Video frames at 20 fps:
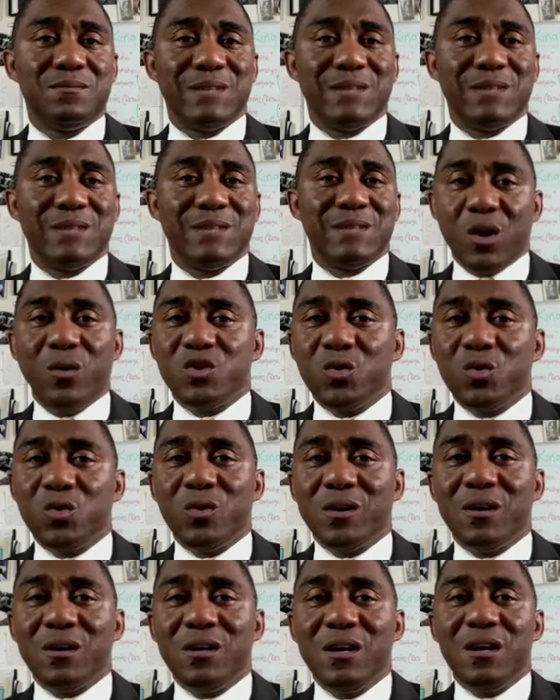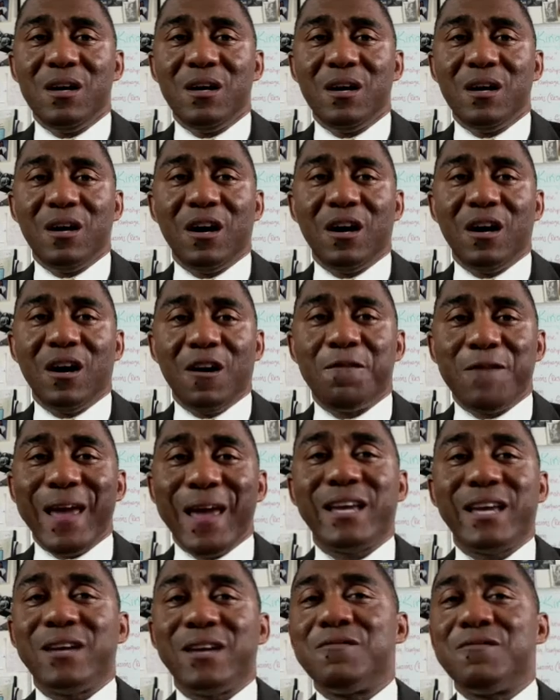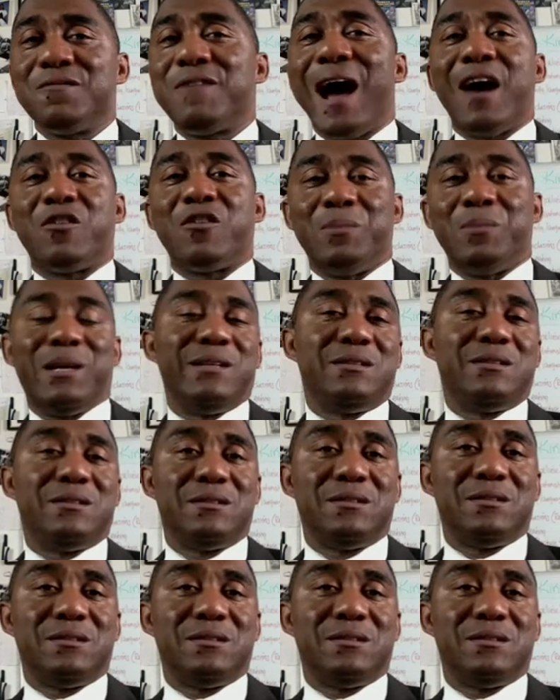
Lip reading: They go into a fake environment,